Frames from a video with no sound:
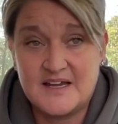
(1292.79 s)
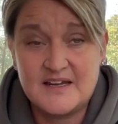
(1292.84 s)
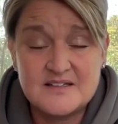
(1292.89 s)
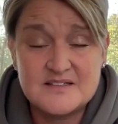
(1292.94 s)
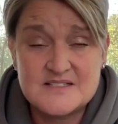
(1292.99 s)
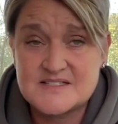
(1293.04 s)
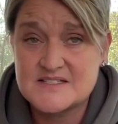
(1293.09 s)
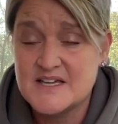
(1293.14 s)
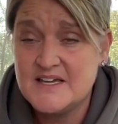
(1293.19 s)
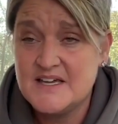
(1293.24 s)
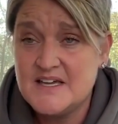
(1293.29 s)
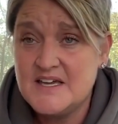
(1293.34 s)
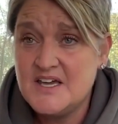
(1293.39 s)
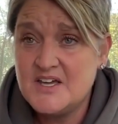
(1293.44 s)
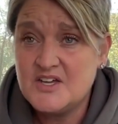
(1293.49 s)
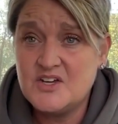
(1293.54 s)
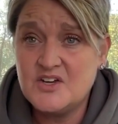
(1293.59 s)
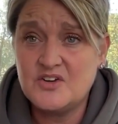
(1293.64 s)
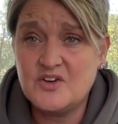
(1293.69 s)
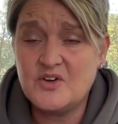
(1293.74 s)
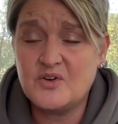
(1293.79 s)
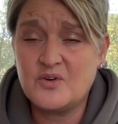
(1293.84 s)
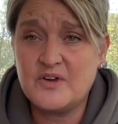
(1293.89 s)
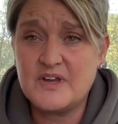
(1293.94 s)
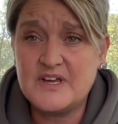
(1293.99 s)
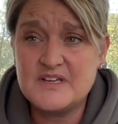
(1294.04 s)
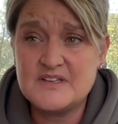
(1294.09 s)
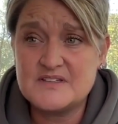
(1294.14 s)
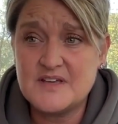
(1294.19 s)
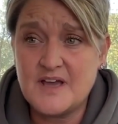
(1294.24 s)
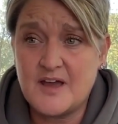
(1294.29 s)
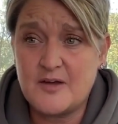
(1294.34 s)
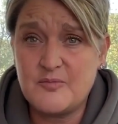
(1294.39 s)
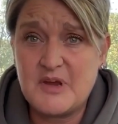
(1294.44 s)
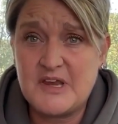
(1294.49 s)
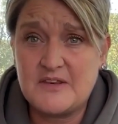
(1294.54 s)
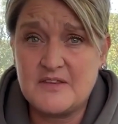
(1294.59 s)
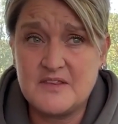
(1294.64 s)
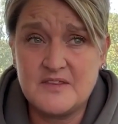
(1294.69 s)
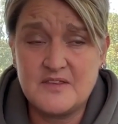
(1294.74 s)
And it's, I
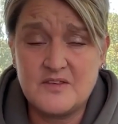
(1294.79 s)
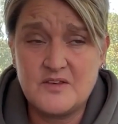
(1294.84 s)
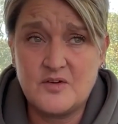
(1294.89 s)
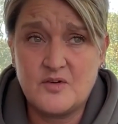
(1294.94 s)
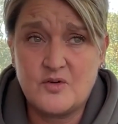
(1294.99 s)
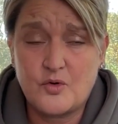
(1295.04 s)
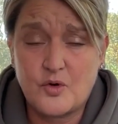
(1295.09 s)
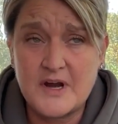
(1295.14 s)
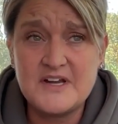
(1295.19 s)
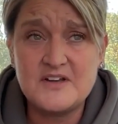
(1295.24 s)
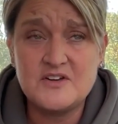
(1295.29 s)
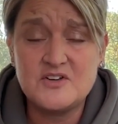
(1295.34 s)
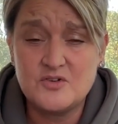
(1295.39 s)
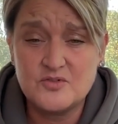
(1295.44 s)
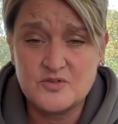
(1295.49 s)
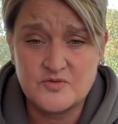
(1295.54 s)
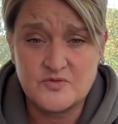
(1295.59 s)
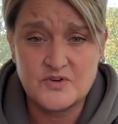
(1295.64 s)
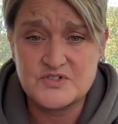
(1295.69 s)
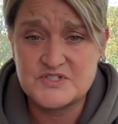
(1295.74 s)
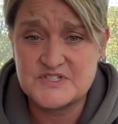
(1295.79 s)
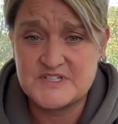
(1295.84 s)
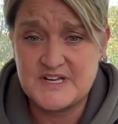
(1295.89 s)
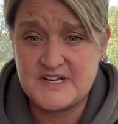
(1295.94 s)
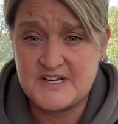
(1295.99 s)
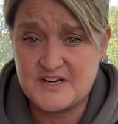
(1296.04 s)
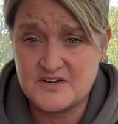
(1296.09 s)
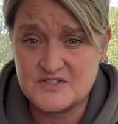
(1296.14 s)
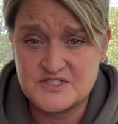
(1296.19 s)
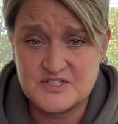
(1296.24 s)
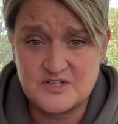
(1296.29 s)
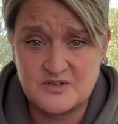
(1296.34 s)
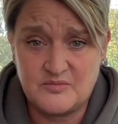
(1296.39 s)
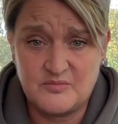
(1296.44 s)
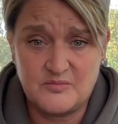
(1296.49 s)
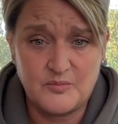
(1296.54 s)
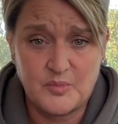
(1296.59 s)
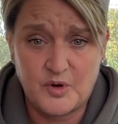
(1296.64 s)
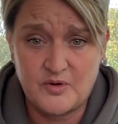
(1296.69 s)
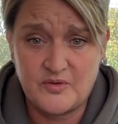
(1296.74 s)
mean, Creighton University,
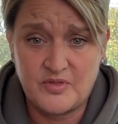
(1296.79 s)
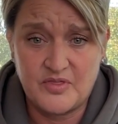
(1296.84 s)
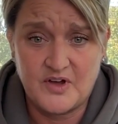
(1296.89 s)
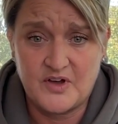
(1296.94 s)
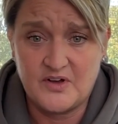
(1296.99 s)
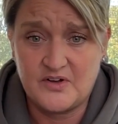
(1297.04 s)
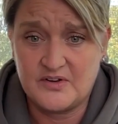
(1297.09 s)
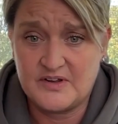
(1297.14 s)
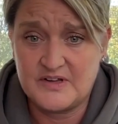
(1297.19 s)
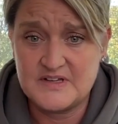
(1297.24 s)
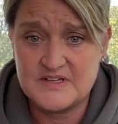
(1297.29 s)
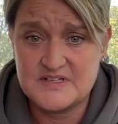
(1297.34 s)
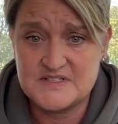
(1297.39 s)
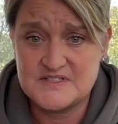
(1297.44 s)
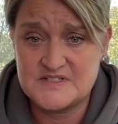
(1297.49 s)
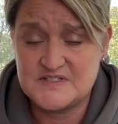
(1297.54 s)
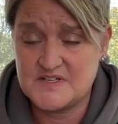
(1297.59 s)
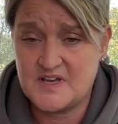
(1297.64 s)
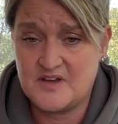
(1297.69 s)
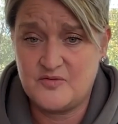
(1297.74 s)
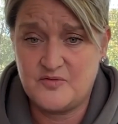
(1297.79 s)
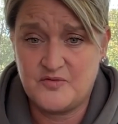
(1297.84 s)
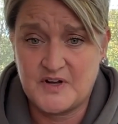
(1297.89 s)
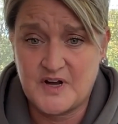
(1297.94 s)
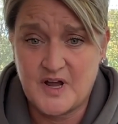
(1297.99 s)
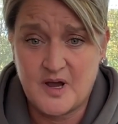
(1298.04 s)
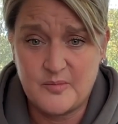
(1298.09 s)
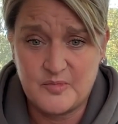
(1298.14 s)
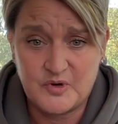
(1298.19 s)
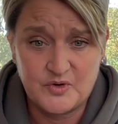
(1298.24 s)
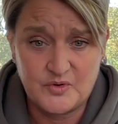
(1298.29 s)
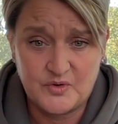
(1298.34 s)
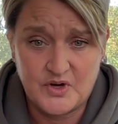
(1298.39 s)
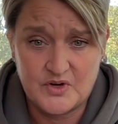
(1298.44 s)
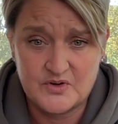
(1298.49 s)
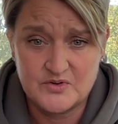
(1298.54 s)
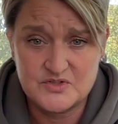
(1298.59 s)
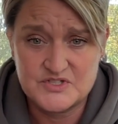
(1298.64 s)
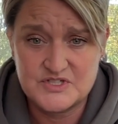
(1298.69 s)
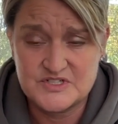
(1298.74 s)
Kirsten Bernthal is a phenomenal
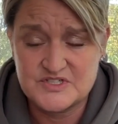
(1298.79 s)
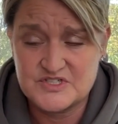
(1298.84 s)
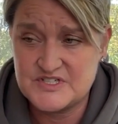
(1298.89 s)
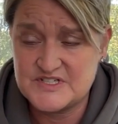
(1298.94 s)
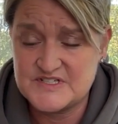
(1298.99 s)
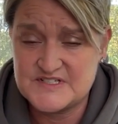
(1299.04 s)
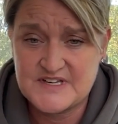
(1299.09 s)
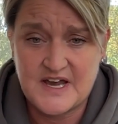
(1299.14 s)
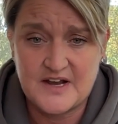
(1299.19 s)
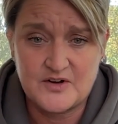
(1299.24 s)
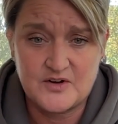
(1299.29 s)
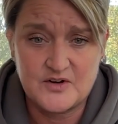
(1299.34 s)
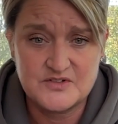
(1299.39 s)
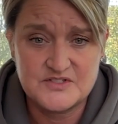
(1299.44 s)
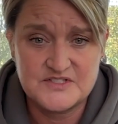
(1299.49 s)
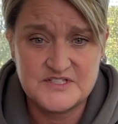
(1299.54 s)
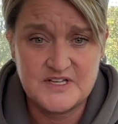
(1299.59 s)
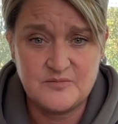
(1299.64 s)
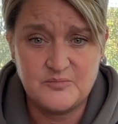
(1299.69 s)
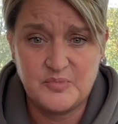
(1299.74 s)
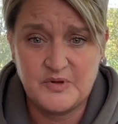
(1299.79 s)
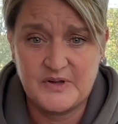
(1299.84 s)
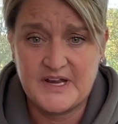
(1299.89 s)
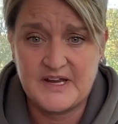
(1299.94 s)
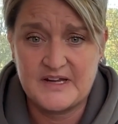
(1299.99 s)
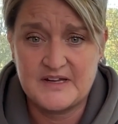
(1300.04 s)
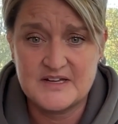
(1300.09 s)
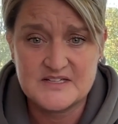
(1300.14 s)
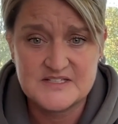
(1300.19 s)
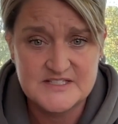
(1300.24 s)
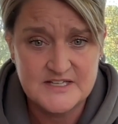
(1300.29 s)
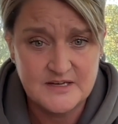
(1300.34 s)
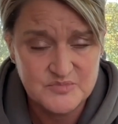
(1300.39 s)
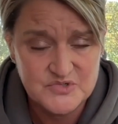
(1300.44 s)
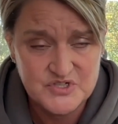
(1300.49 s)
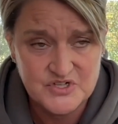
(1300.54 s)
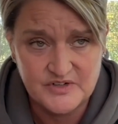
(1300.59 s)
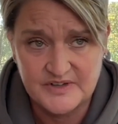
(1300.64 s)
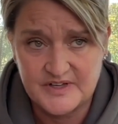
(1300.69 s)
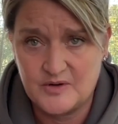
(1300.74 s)
coach, and she's got her team playing
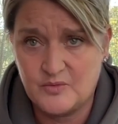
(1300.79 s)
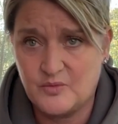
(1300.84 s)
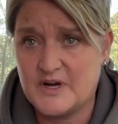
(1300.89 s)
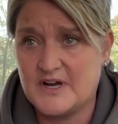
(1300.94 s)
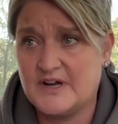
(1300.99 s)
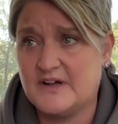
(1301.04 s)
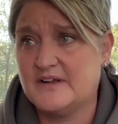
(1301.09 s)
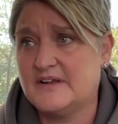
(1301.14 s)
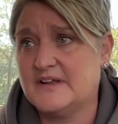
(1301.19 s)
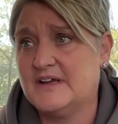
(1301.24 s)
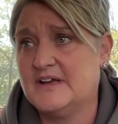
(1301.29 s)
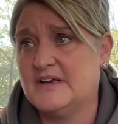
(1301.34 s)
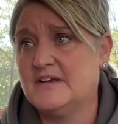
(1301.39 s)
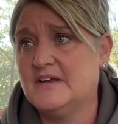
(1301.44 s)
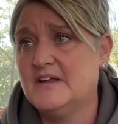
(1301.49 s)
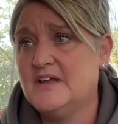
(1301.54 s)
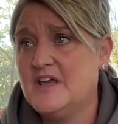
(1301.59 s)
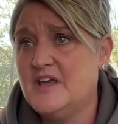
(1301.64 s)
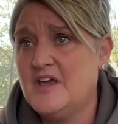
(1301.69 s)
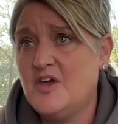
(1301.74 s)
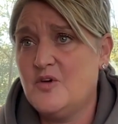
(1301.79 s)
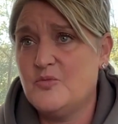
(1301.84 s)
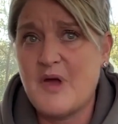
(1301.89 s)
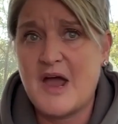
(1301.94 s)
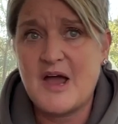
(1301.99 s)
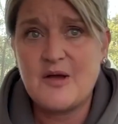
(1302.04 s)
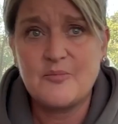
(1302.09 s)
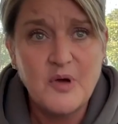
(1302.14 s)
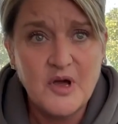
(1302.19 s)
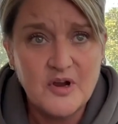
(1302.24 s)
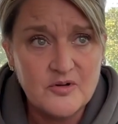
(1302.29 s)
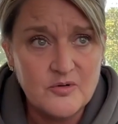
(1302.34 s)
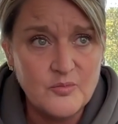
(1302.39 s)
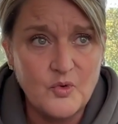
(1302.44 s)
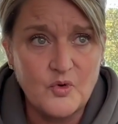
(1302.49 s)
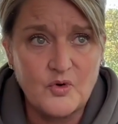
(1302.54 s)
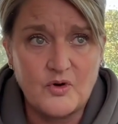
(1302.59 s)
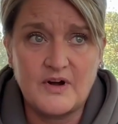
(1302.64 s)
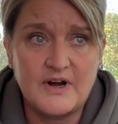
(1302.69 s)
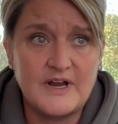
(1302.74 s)
exceptionally well. And Matt
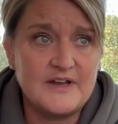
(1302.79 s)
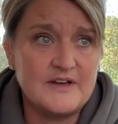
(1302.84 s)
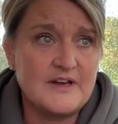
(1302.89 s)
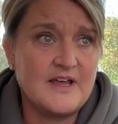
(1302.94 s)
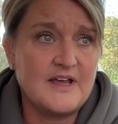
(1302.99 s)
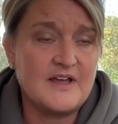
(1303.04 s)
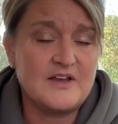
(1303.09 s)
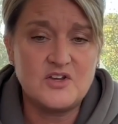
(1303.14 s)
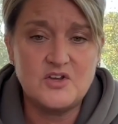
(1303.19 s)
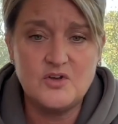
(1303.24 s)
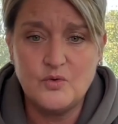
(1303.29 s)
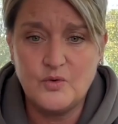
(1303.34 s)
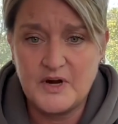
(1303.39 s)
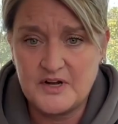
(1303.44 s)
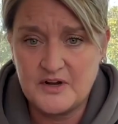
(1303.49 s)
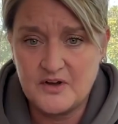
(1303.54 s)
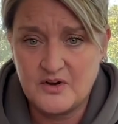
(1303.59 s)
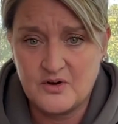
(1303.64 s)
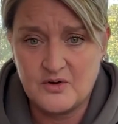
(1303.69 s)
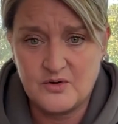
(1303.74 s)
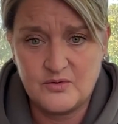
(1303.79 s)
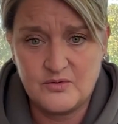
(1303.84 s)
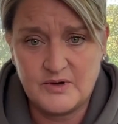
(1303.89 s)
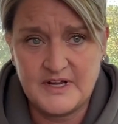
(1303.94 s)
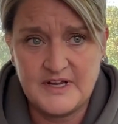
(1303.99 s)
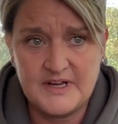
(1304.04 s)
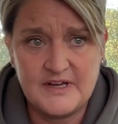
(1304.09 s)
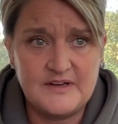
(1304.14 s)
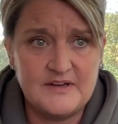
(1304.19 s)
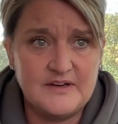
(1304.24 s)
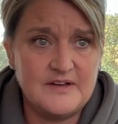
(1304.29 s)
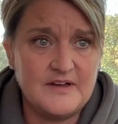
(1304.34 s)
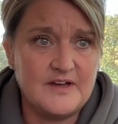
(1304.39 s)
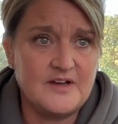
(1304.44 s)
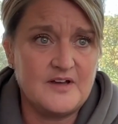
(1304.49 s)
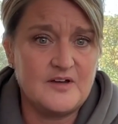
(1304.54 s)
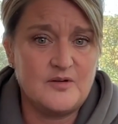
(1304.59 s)
Buttermore at UNO, and